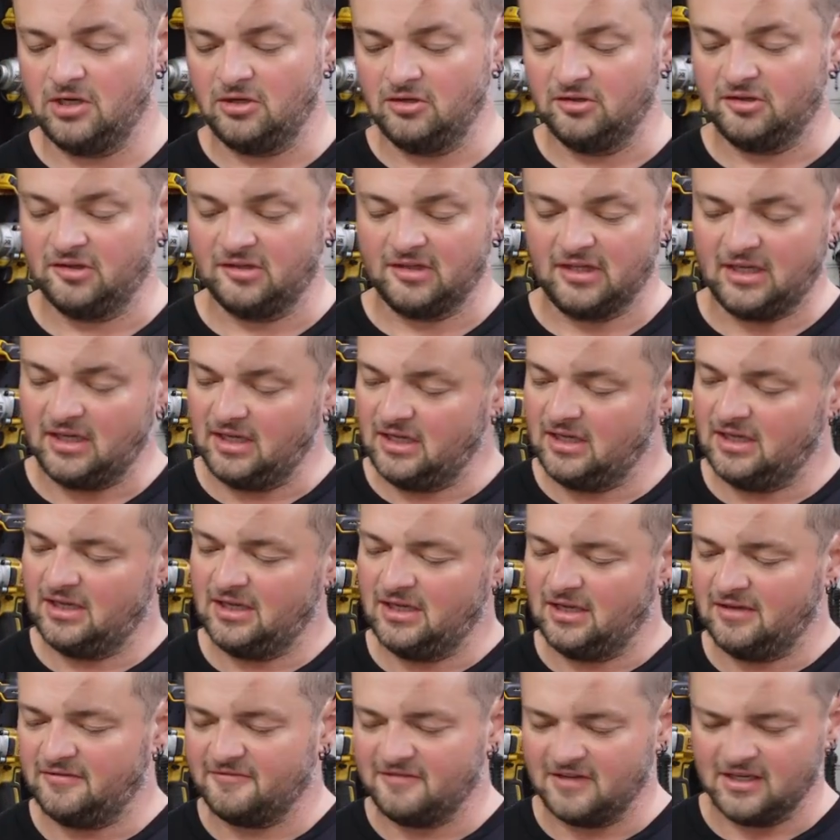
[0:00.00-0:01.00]
I'll see
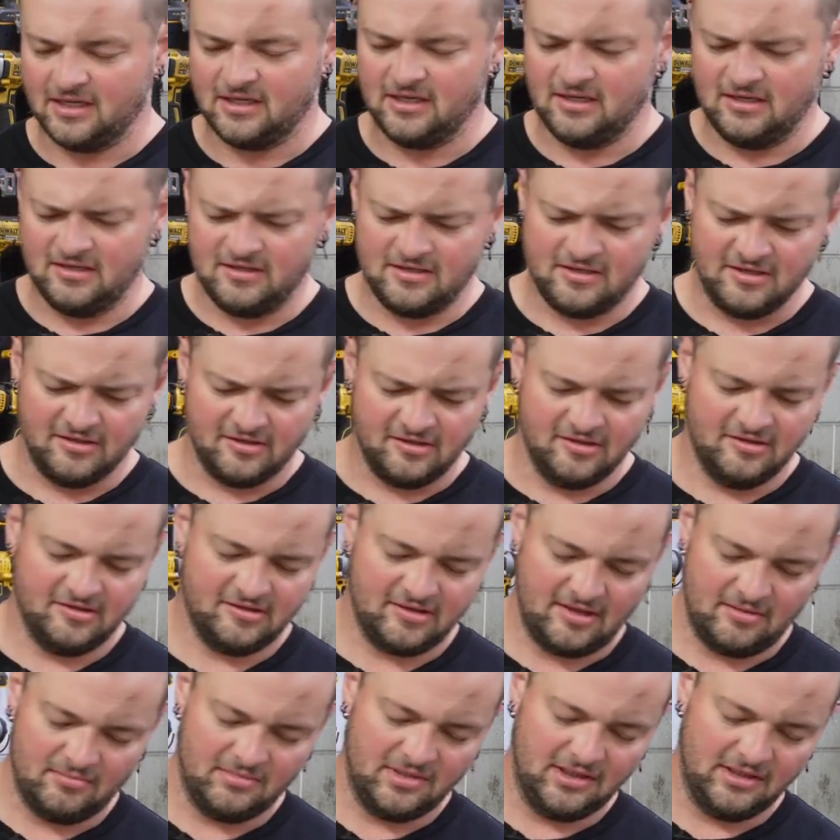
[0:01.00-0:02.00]
if I can
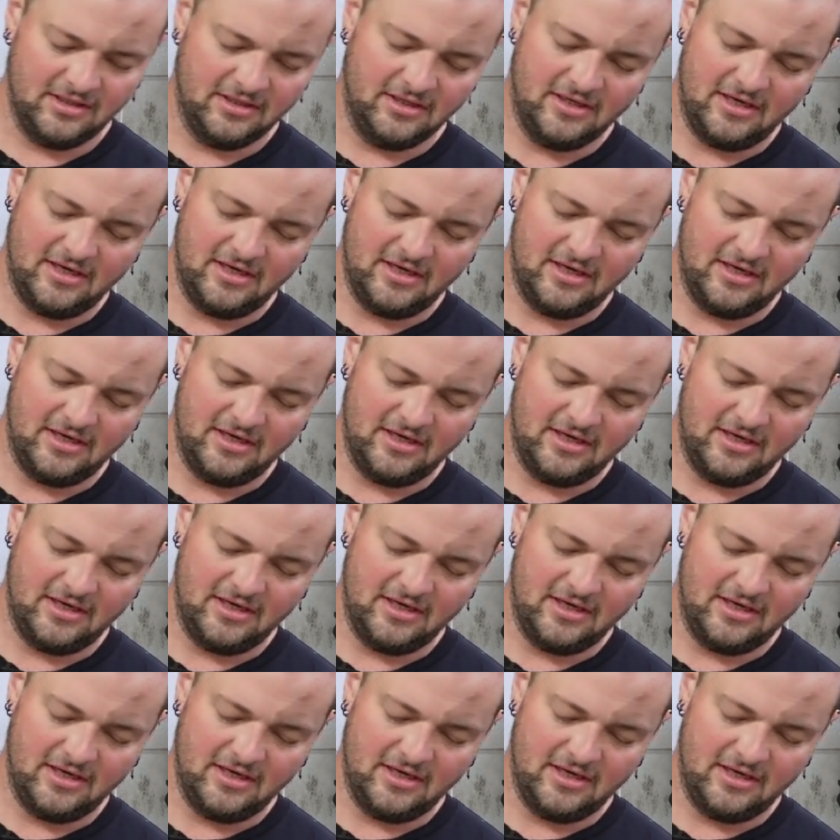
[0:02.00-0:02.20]
disassemble